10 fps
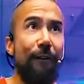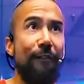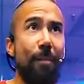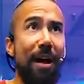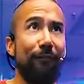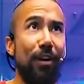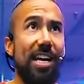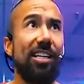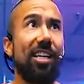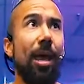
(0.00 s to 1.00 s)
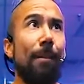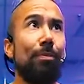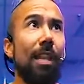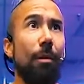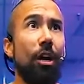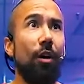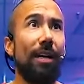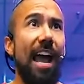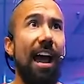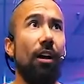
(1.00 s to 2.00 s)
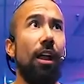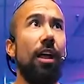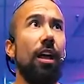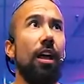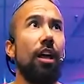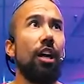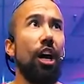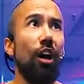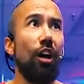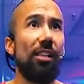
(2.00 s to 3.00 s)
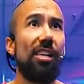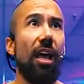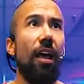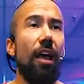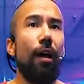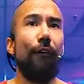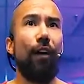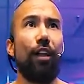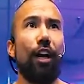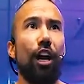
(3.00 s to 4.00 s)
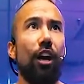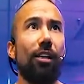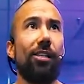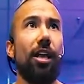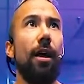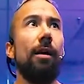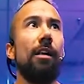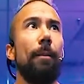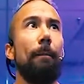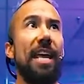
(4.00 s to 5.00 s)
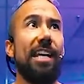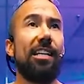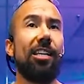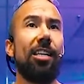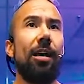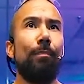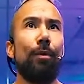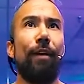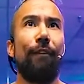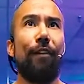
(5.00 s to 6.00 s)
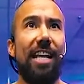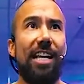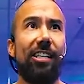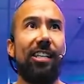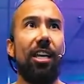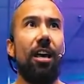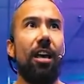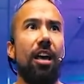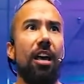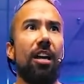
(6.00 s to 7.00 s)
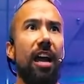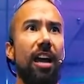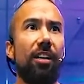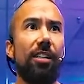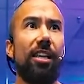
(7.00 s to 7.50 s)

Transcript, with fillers: You see people in the classes that are on the blue and it makes you want to go harder. Um, I enjoy the routines.